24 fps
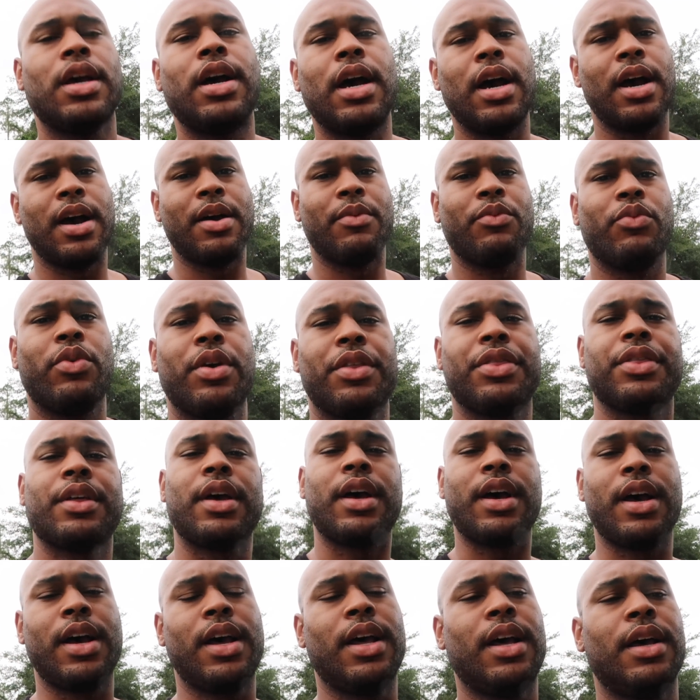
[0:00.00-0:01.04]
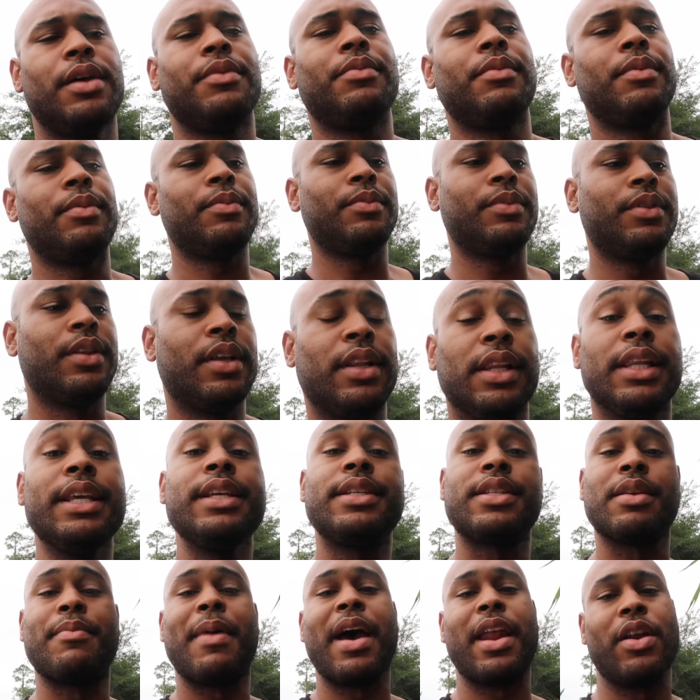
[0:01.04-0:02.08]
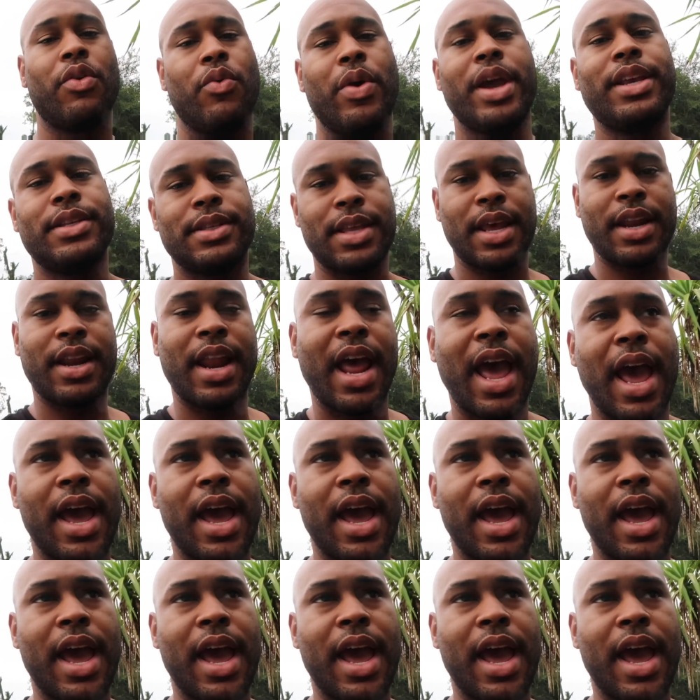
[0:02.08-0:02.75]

um, with uh, the least amount of waste that it,